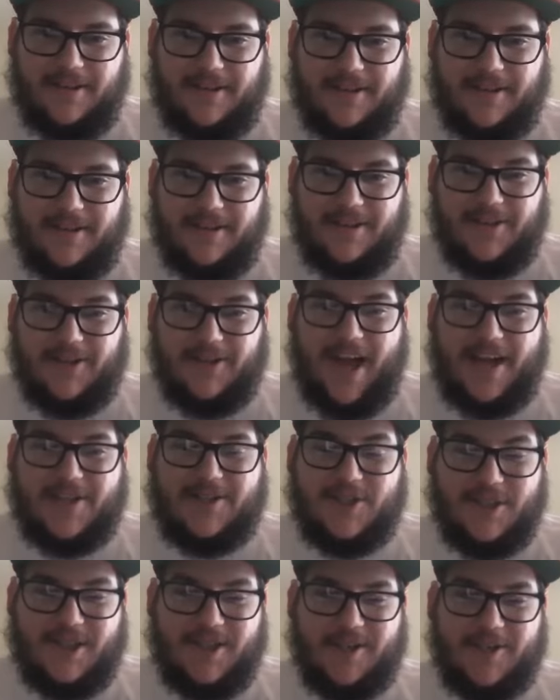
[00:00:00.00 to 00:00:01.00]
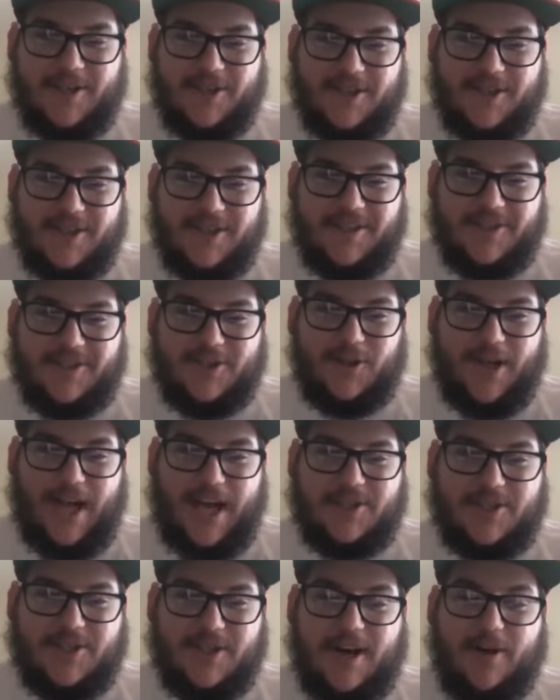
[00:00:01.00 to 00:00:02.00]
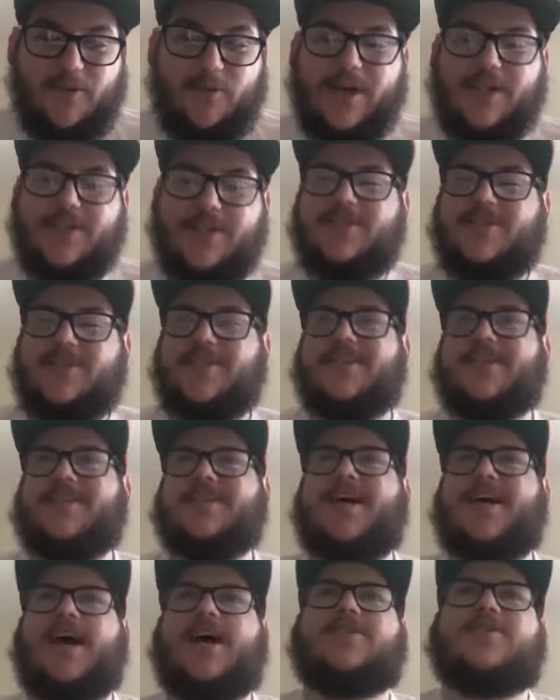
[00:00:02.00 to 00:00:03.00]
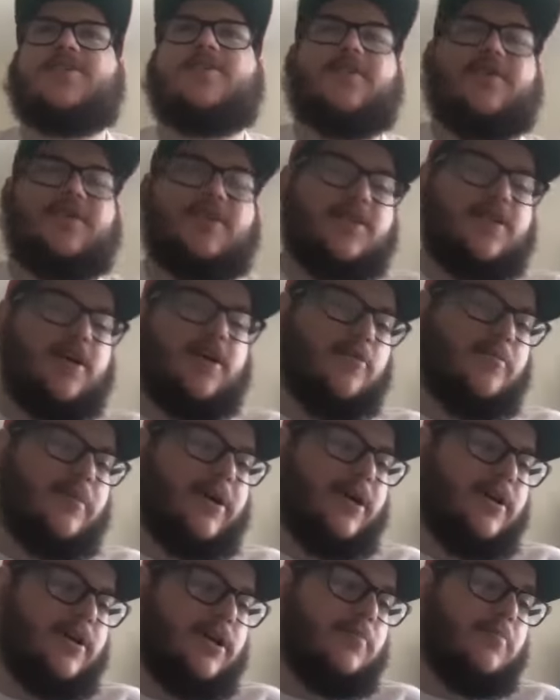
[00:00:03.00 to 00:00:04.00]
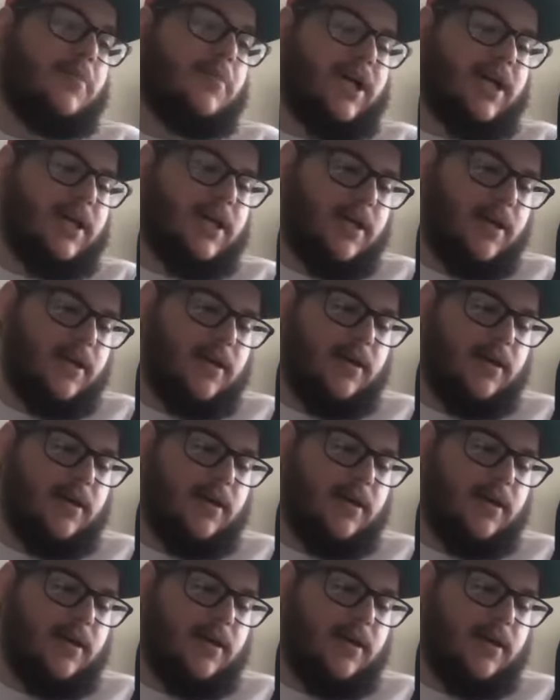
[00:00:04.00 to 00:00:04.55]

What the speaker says: And last year I went to this concert because his other manager, Mike,